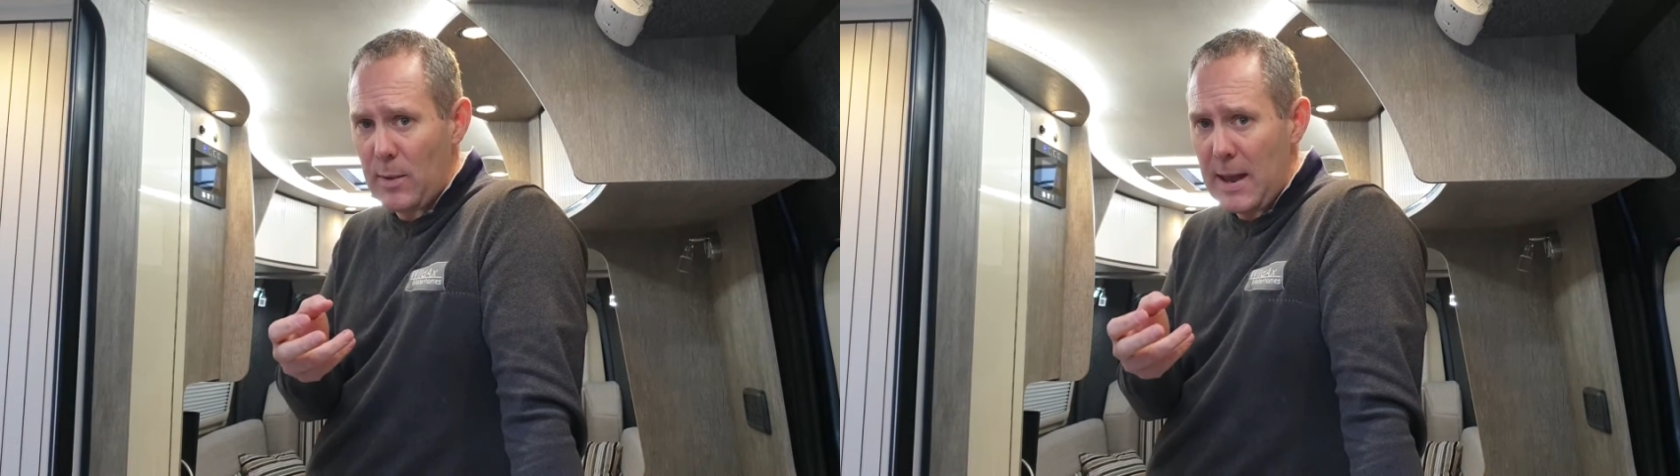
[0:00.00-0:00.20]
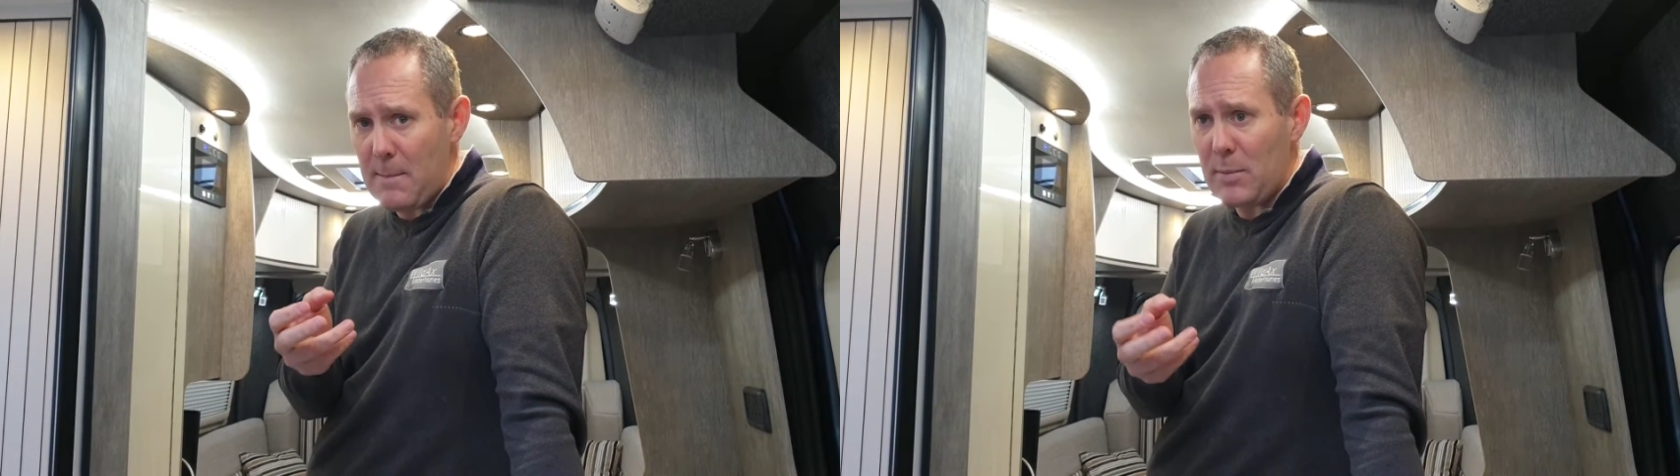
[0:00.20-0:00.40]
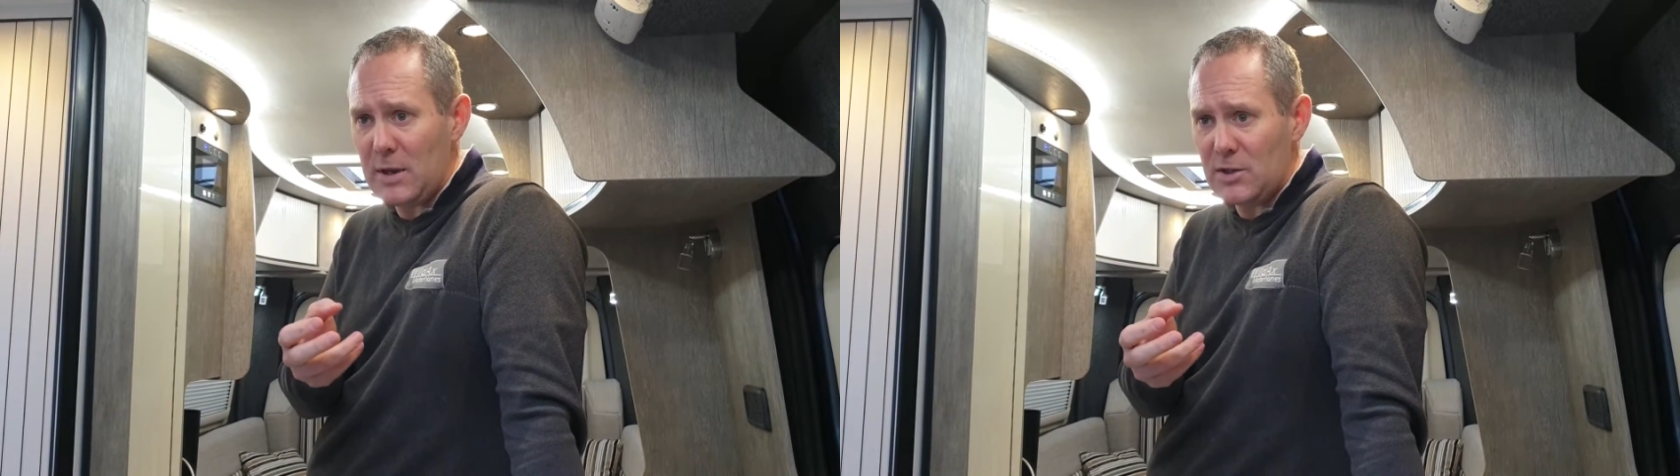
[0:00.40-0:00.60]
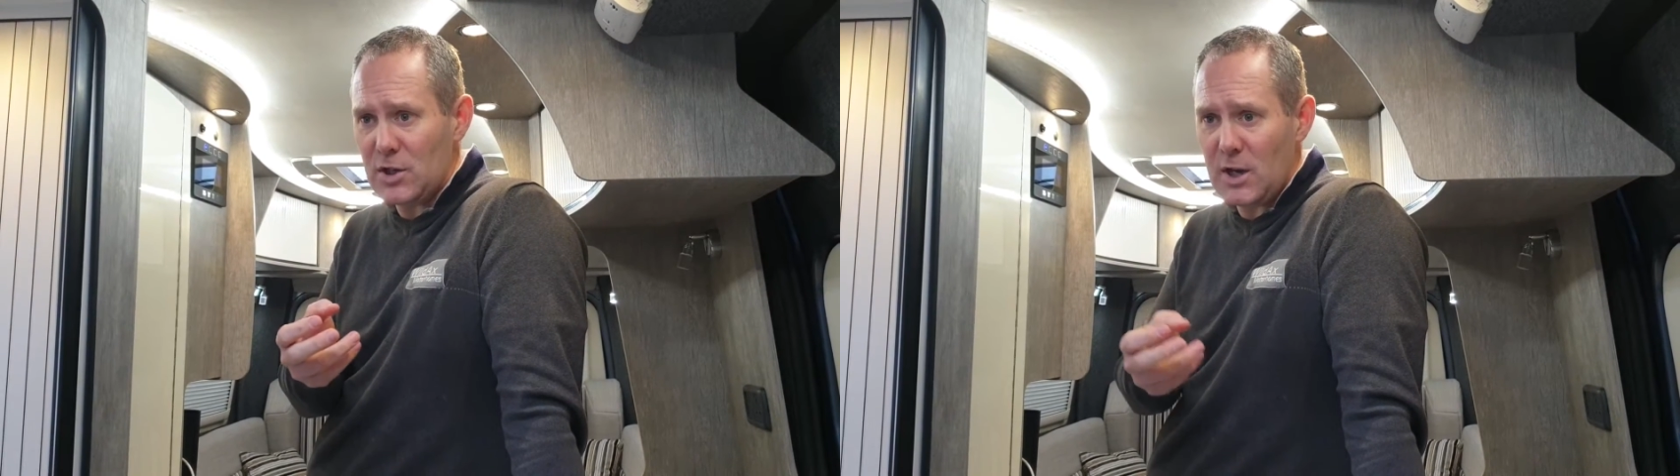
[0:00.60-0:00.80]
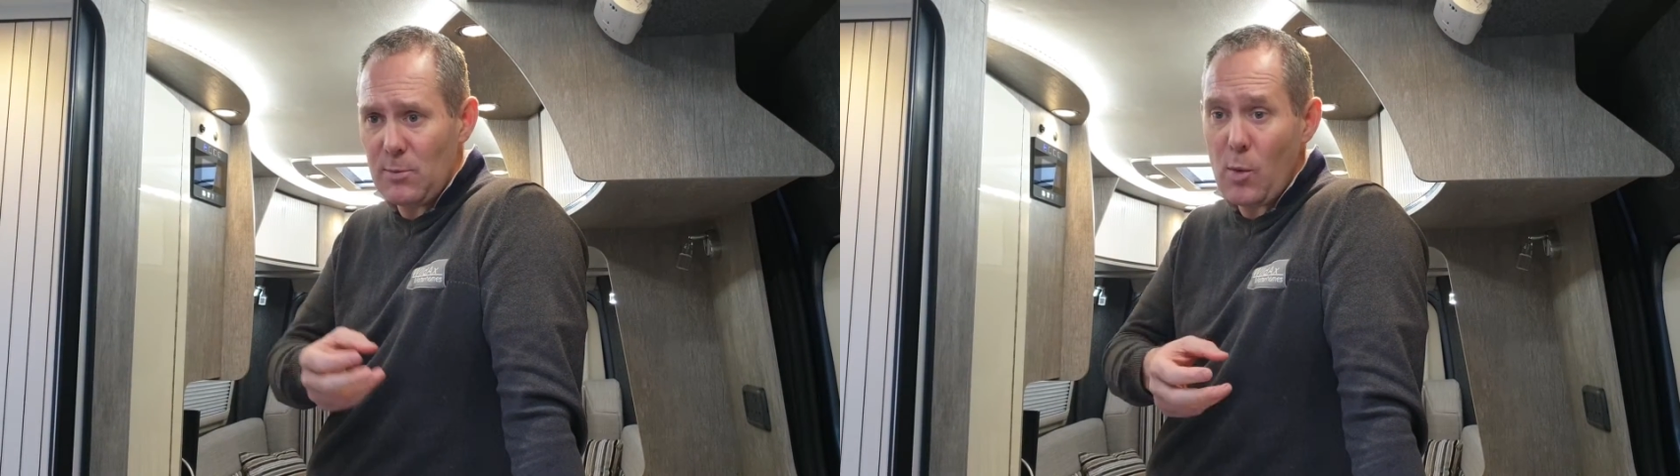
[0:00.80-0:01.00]

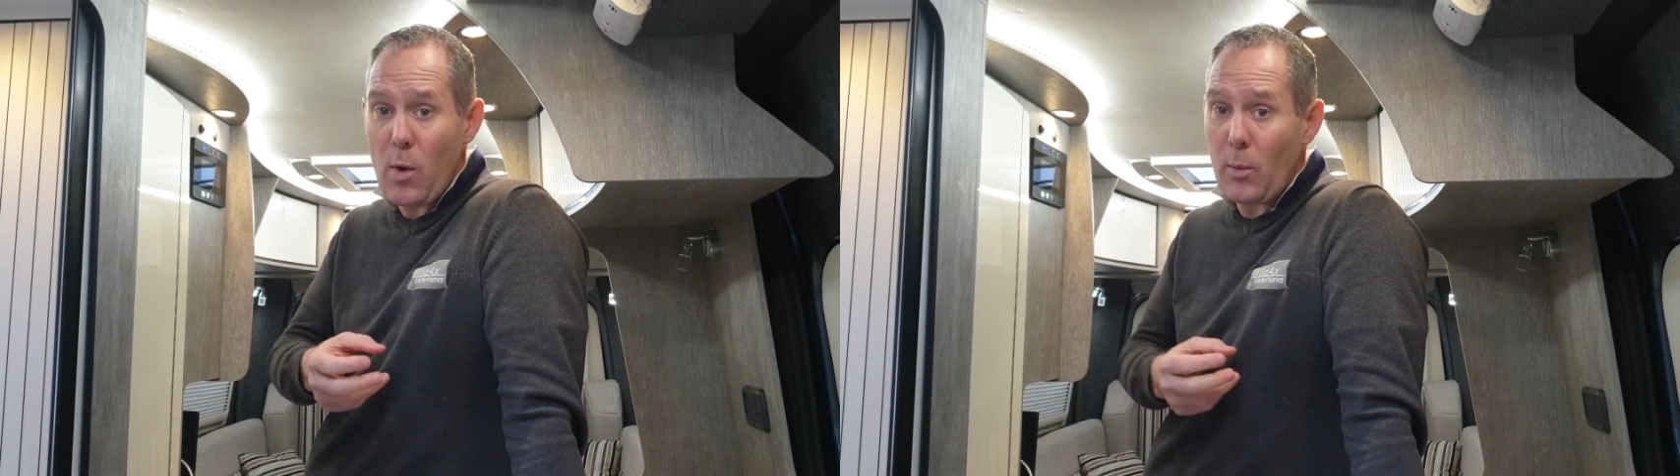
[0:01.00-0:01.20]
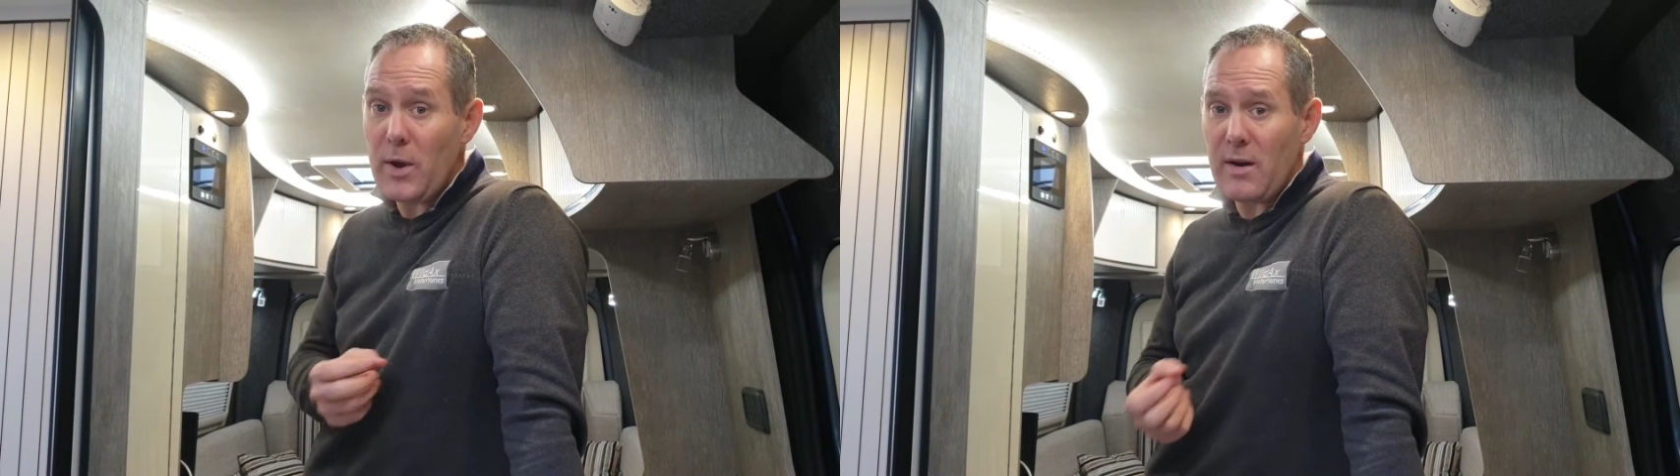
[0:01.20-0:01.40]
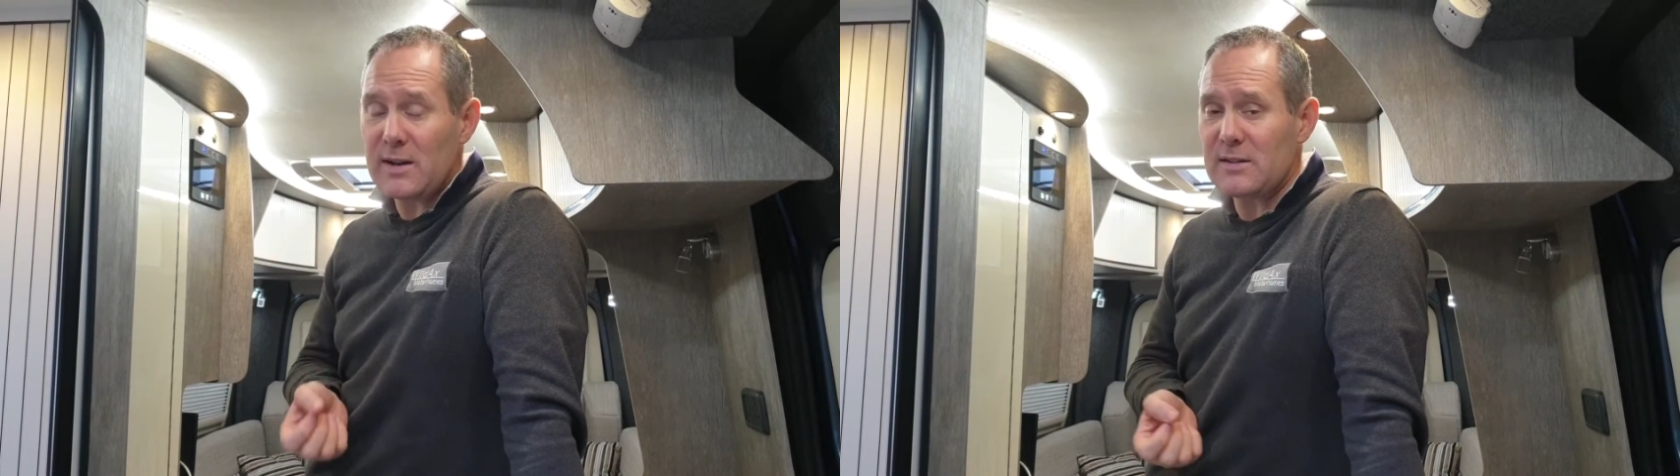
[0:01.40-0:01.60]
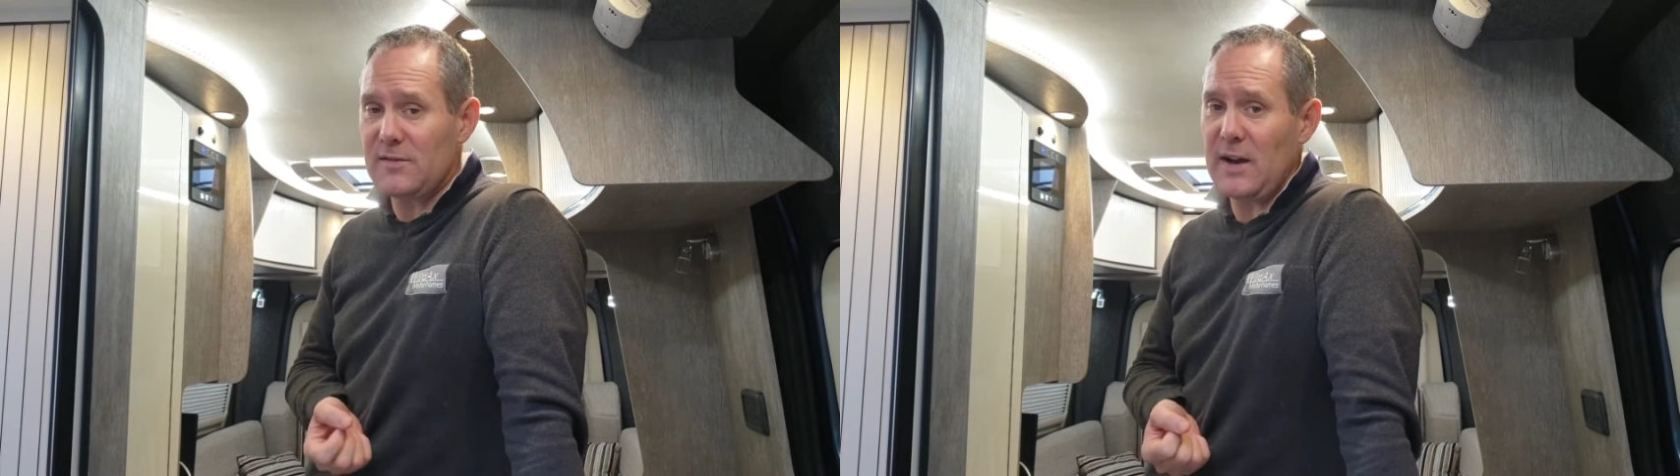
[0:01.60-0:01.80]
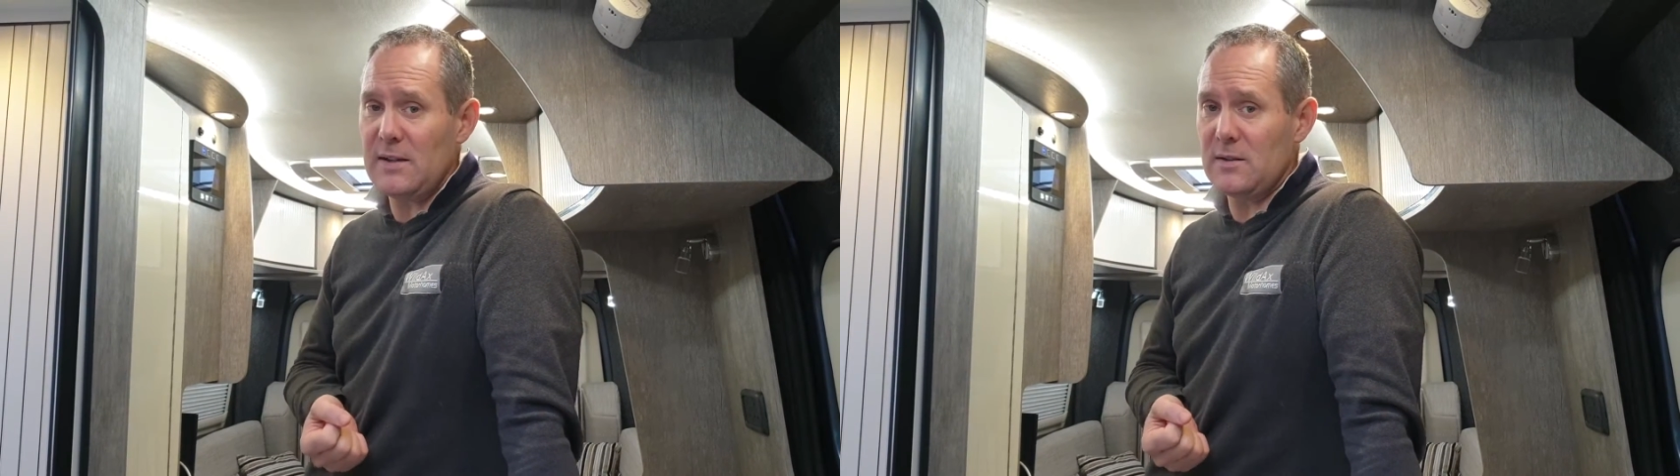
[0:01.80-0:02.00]
mpg, but what we're actually
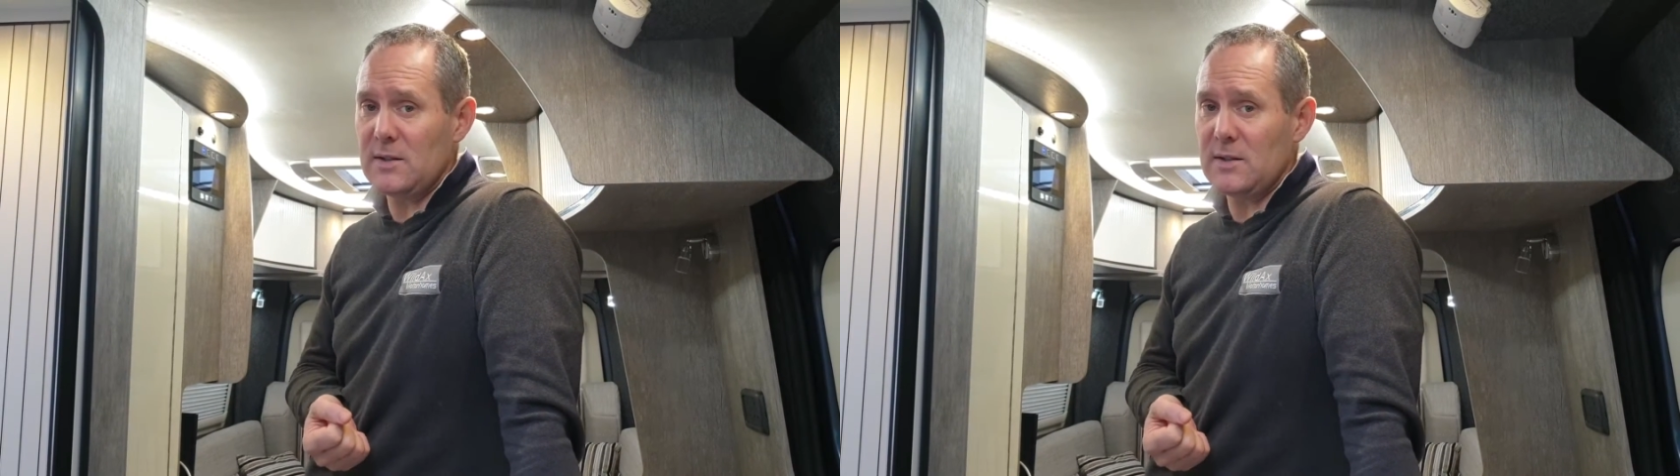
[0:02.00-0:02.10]
finding